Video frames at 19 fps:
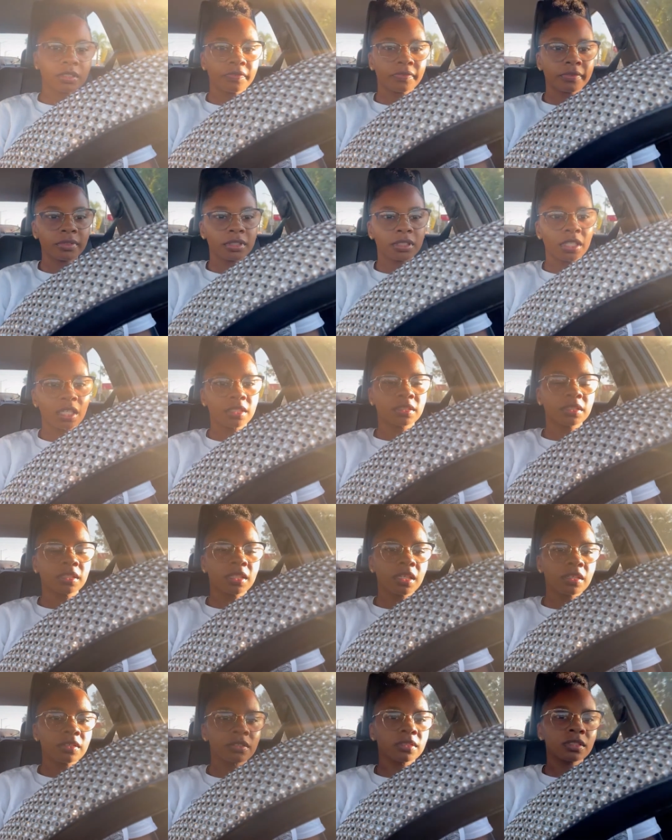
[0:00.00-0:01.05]
different change of
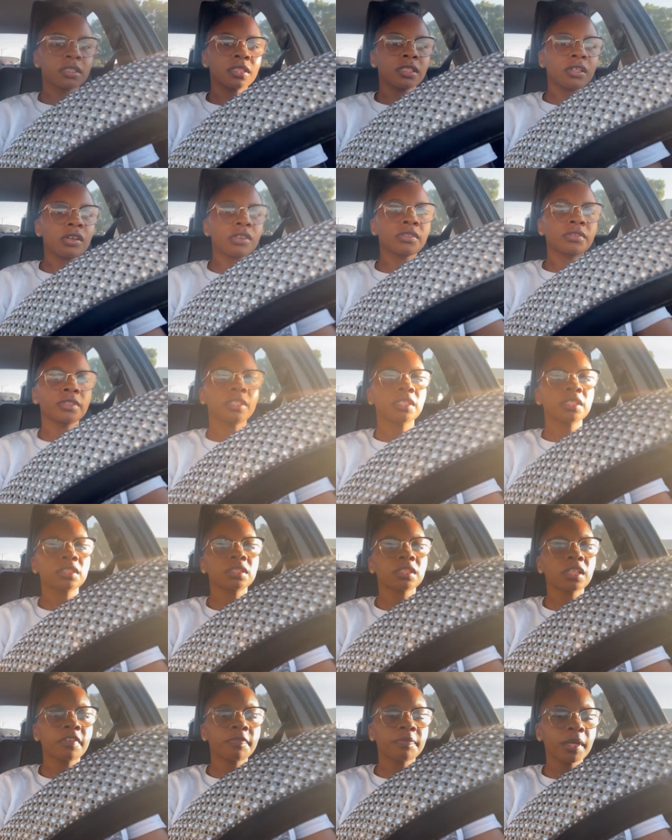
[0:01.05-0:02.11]
clothes and deodorant and
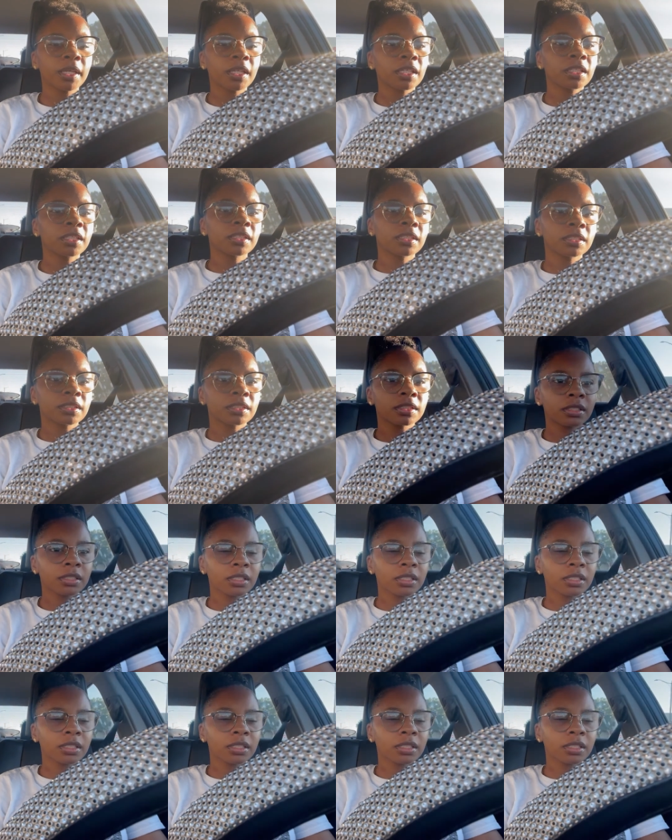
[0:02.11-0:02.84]
stuff because